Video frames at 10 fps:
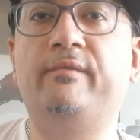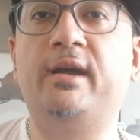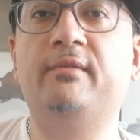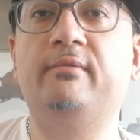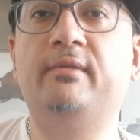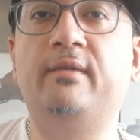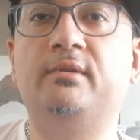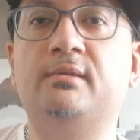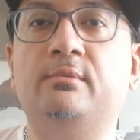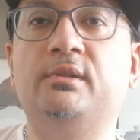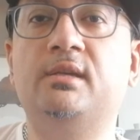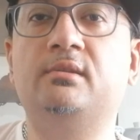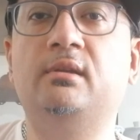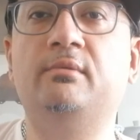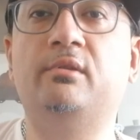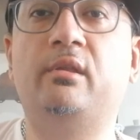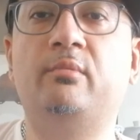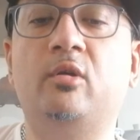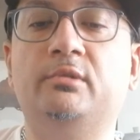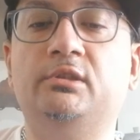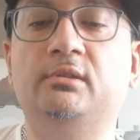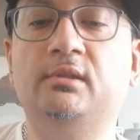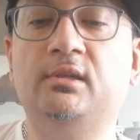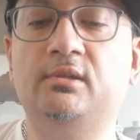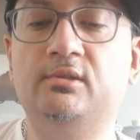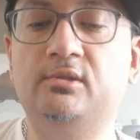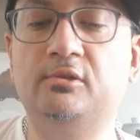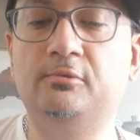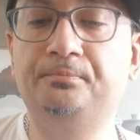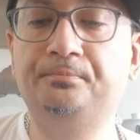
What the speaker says: 5 after someone tested it with a thermometer. So